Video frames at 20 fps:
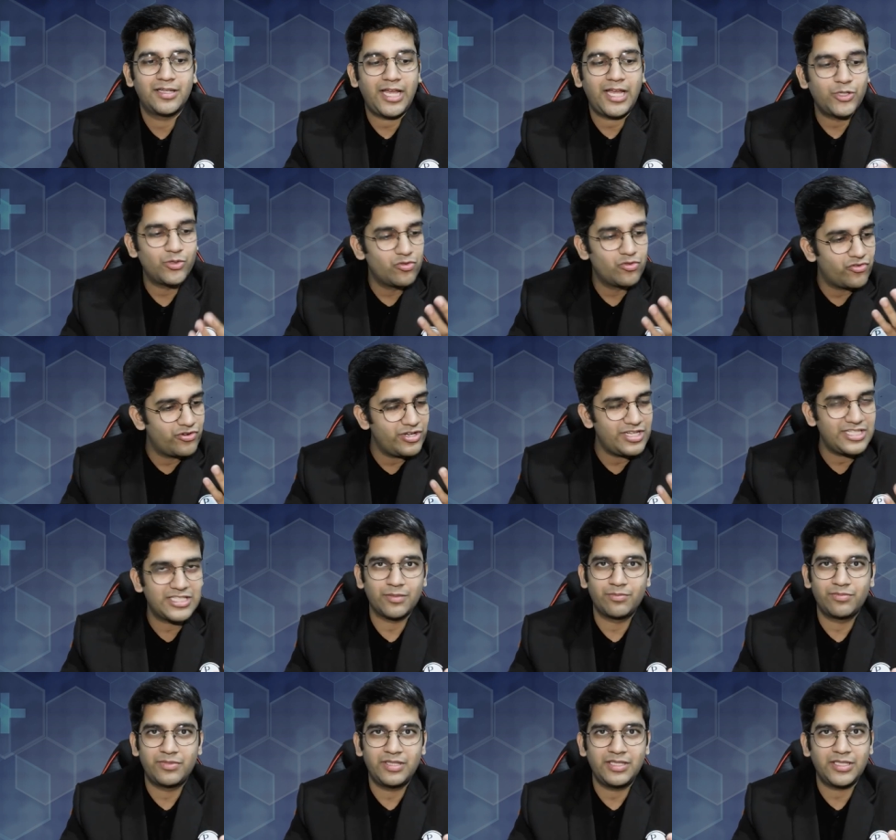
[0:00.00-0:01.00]
And you'll read
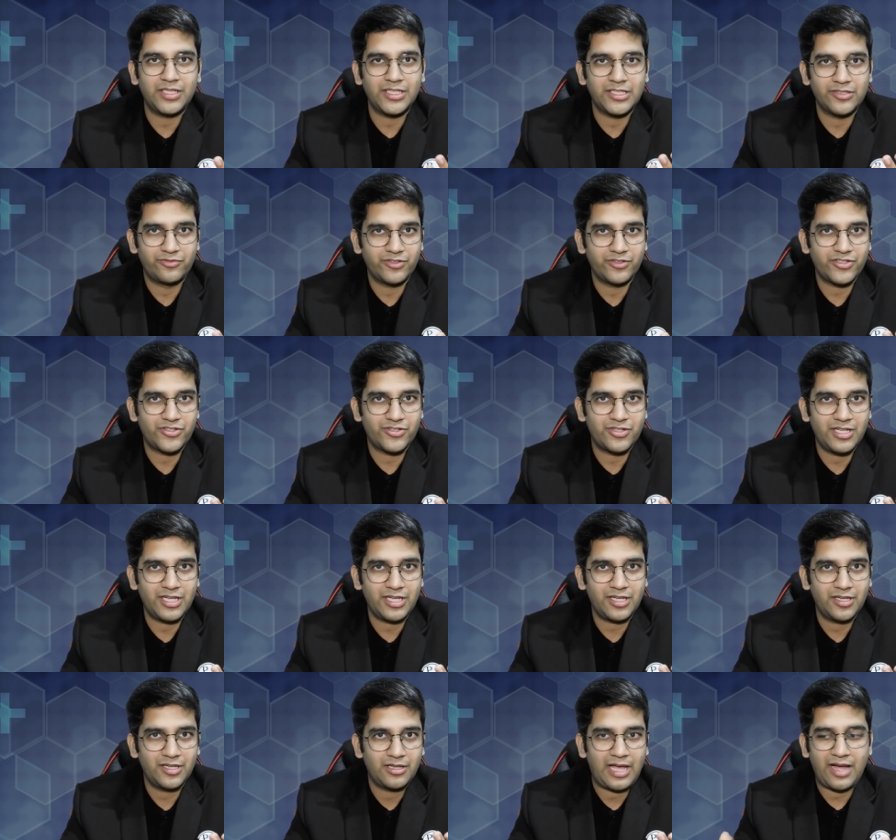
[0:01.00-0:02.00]
something the first day.
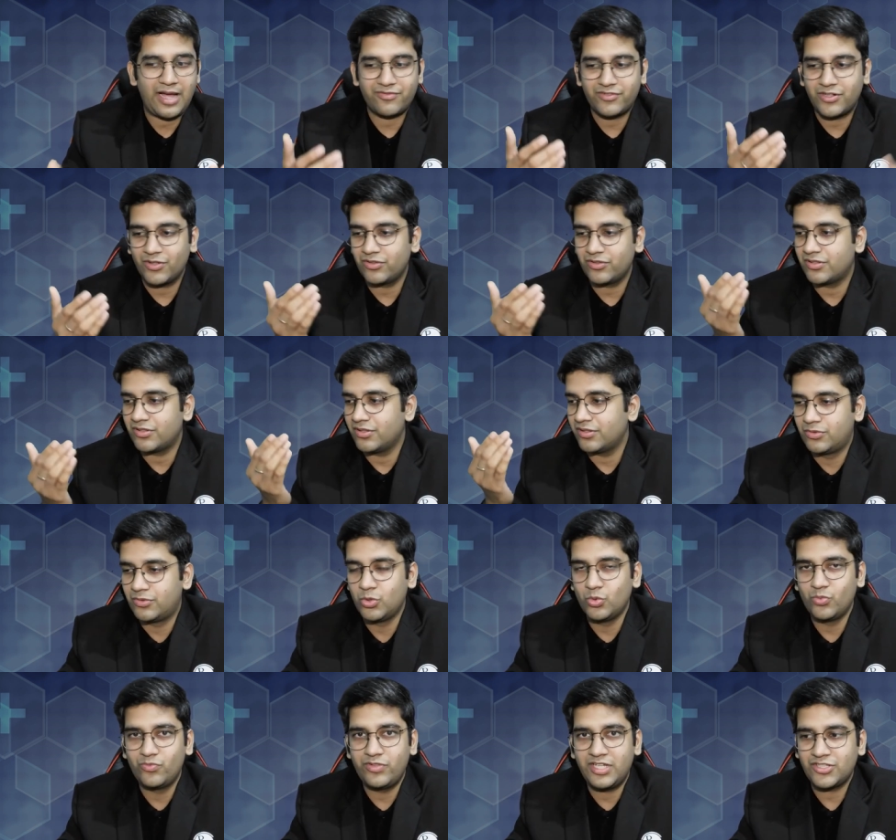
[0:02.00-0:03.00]
After
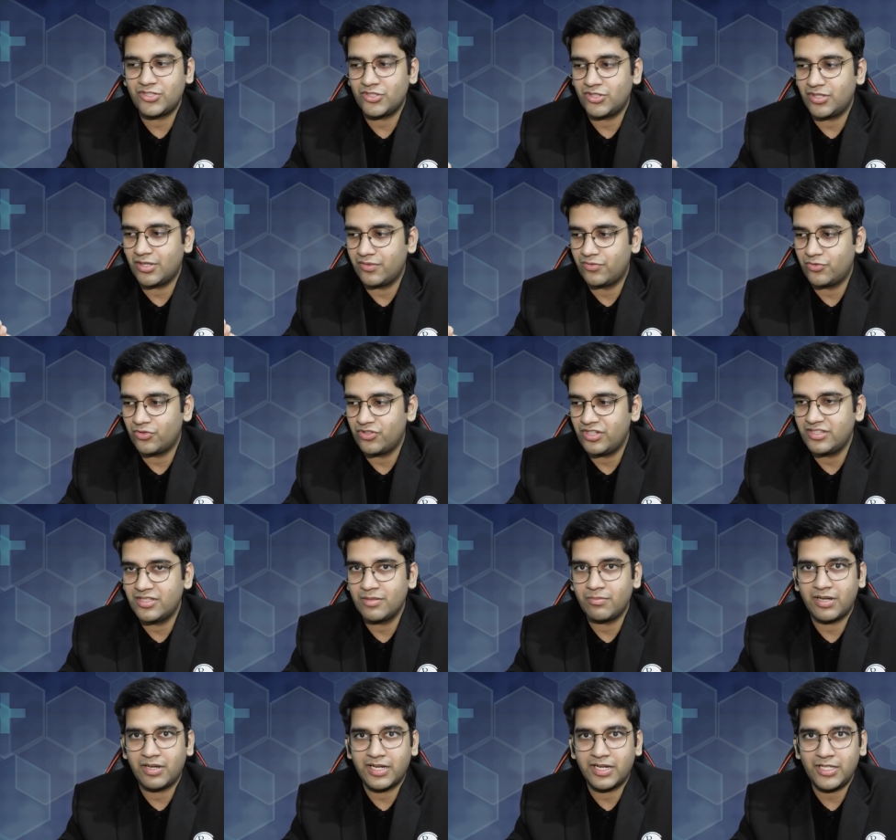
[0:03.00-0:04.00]
two weeks, if you read
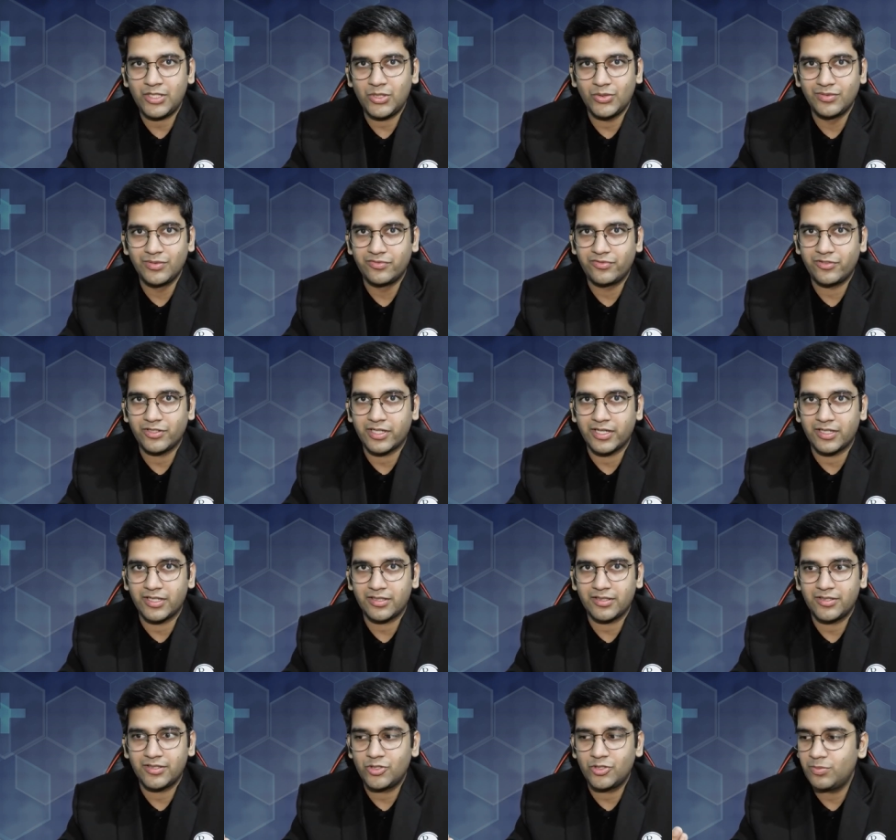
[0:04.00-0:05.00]
them again, you will forget.
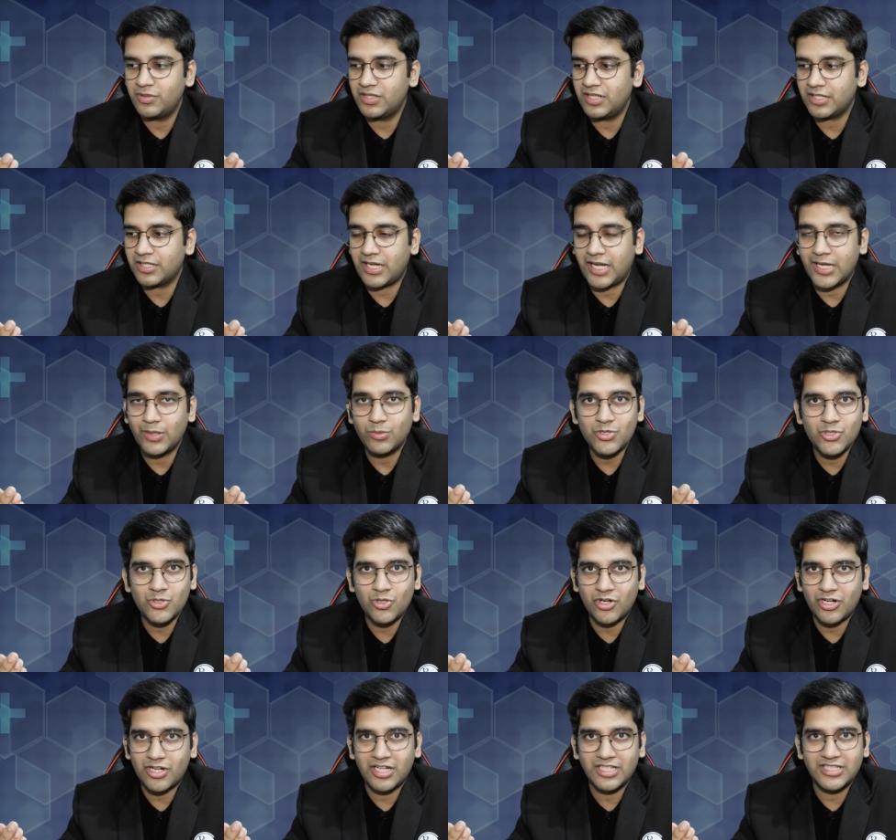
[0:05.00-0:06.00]
You'll be like, I was
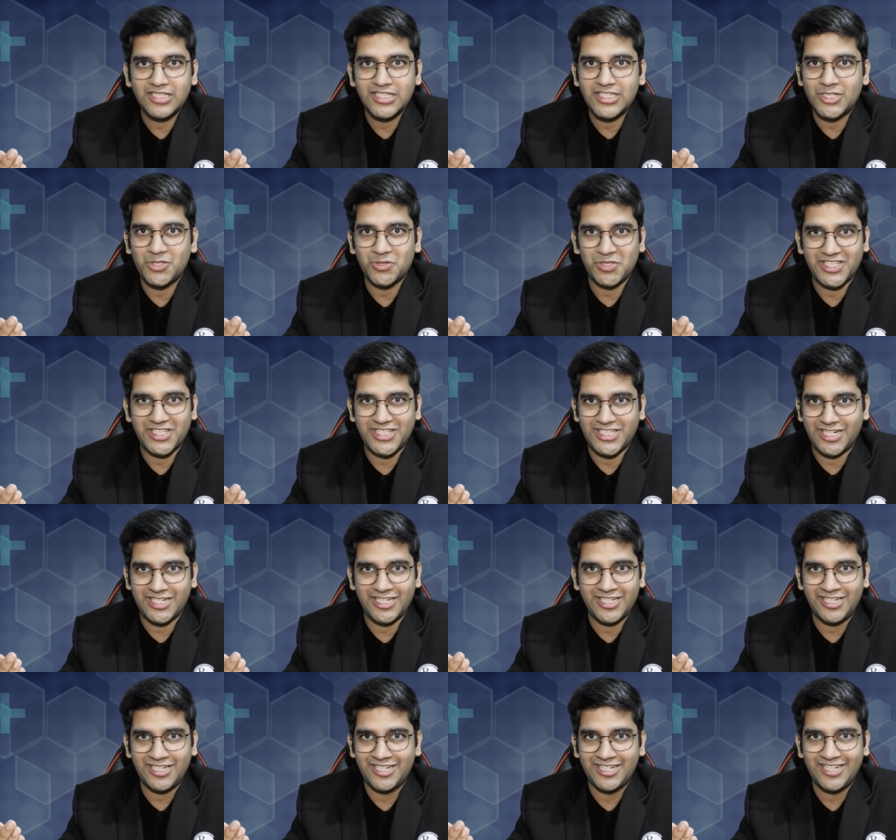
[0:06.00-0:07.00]
not like this in 12th
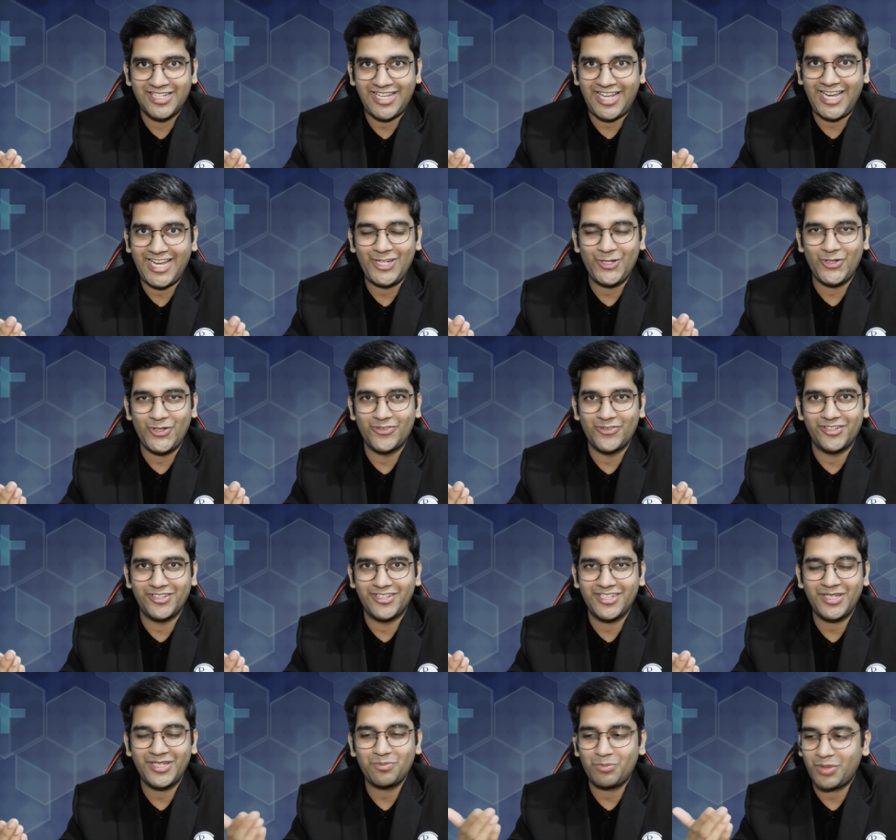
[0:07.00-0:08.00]
standard. I know
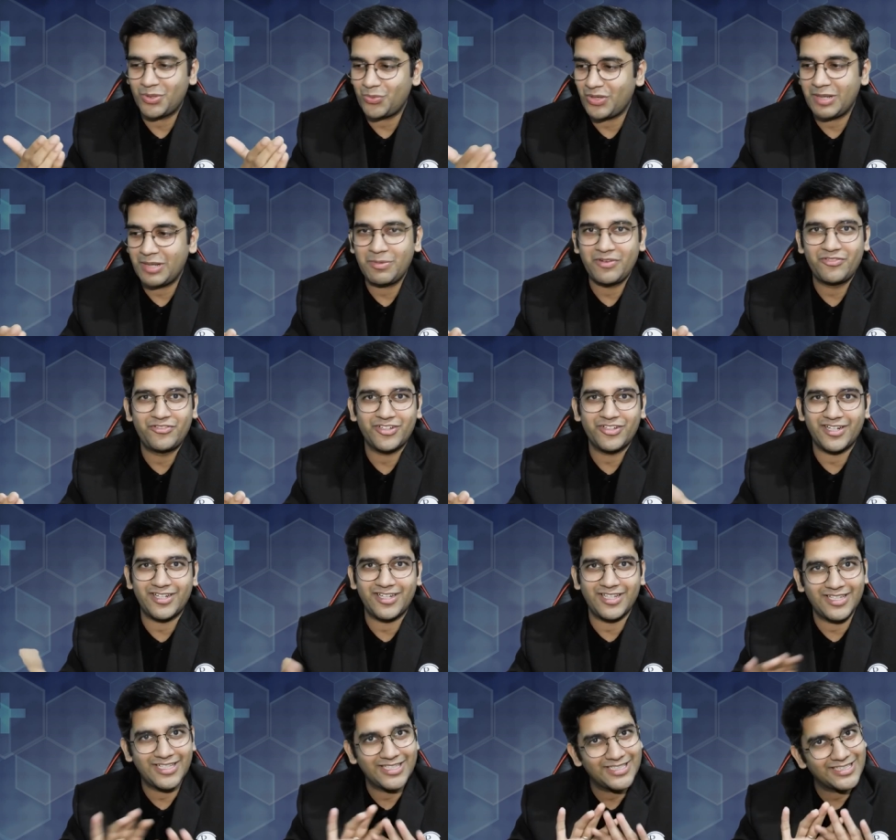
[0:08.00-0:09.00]
everything, but why am I
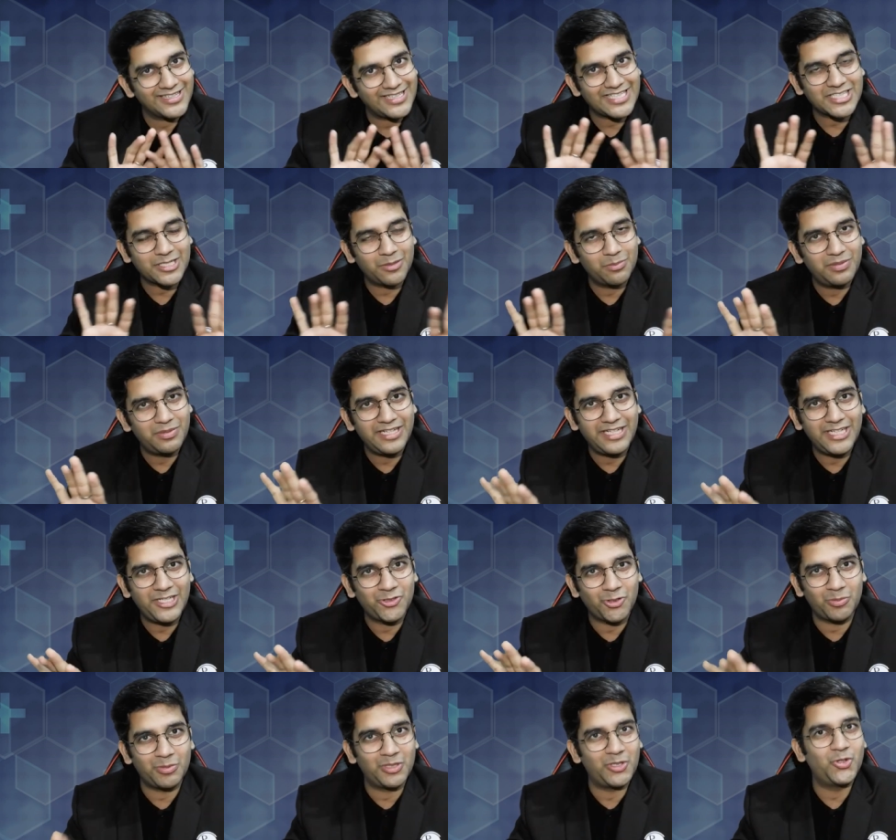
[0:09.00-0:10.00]
forgetting? That's completely
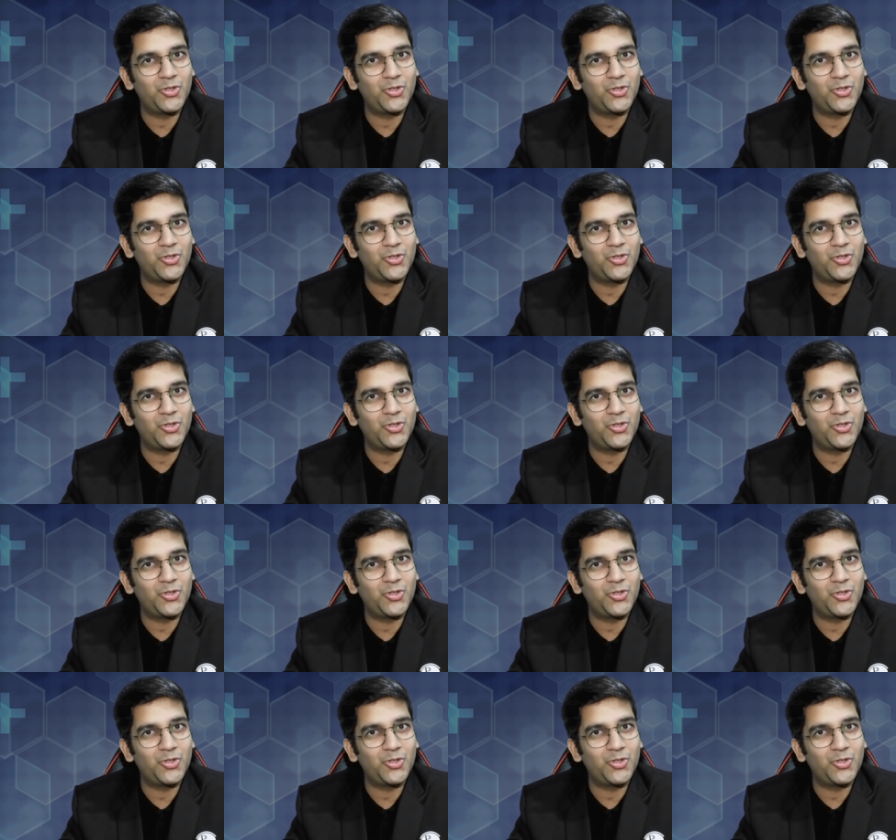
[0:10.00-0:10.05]
normal.